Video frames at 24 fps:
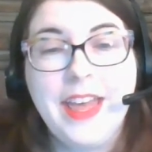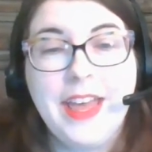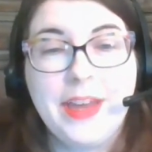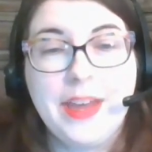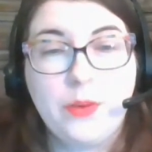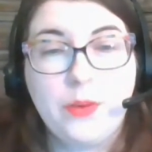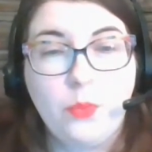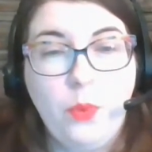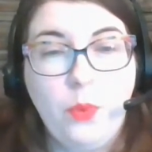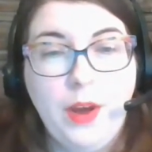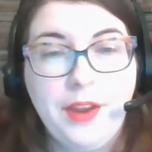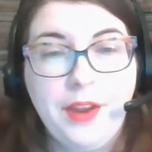
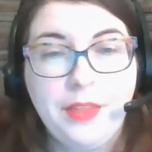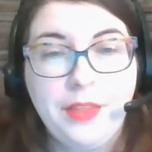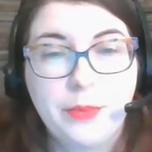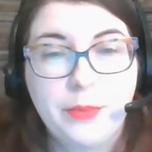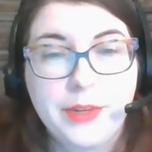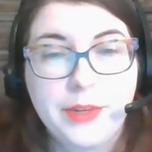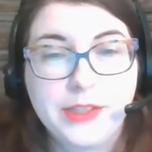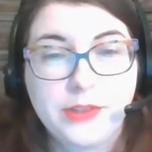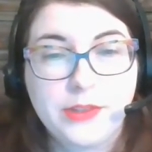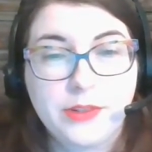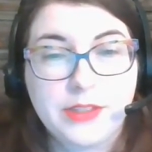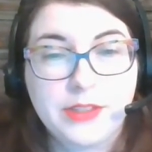And what other
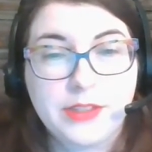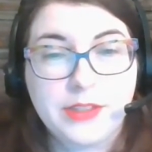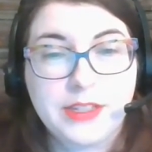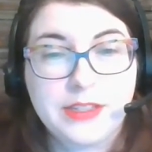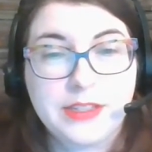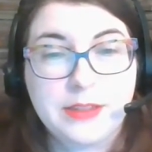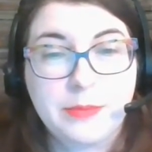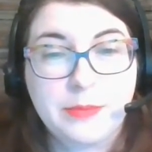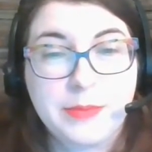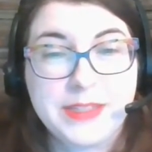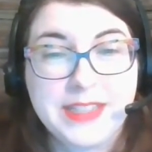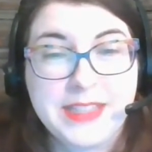
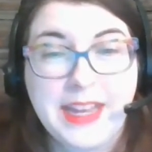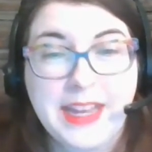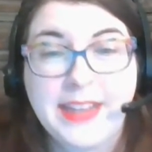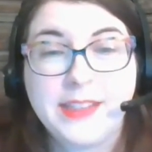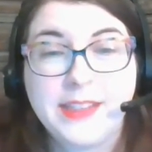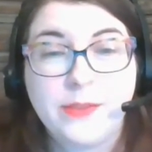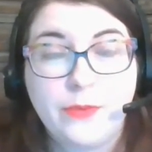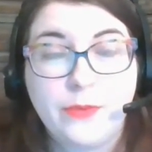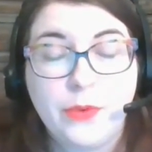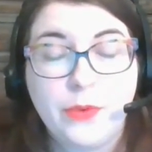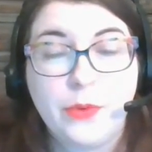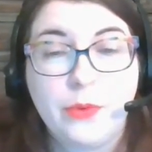resources
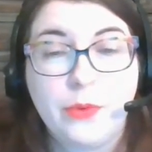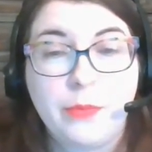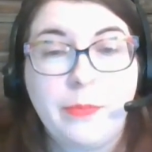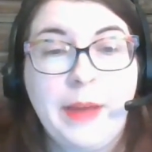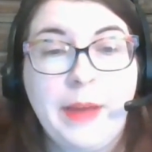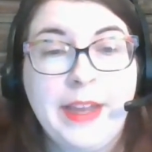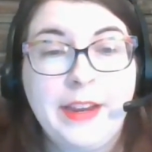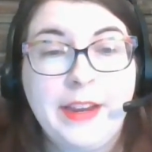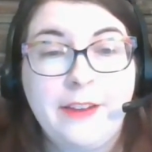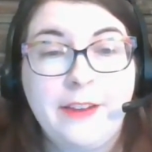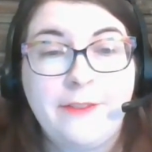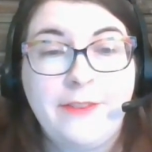besides food
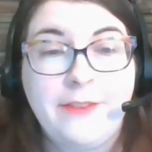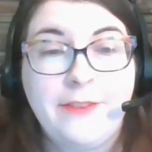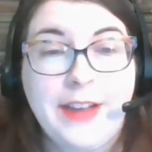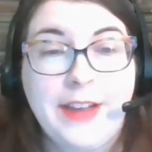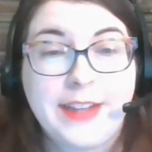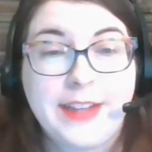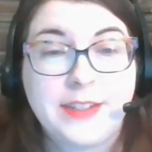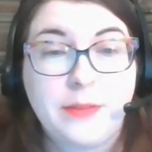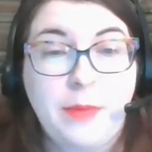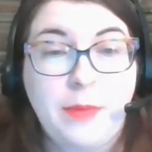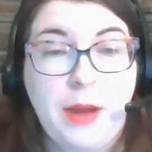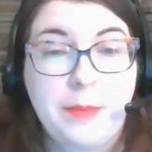might
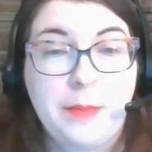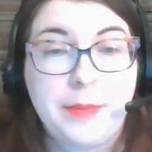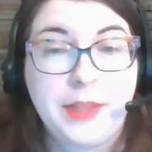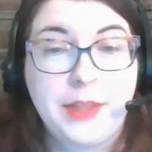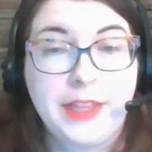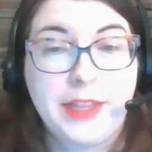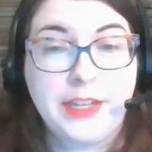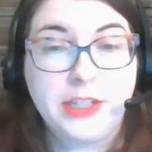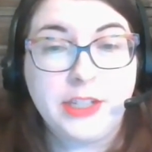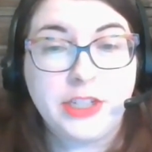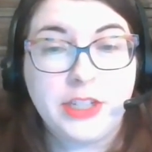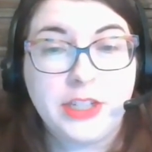affect a
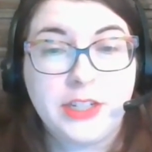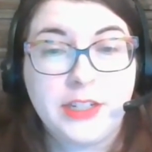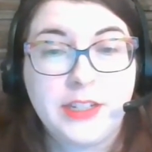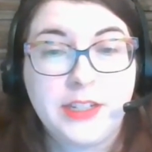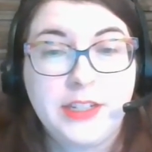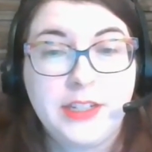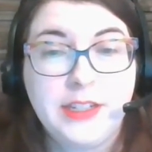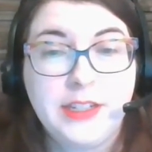population?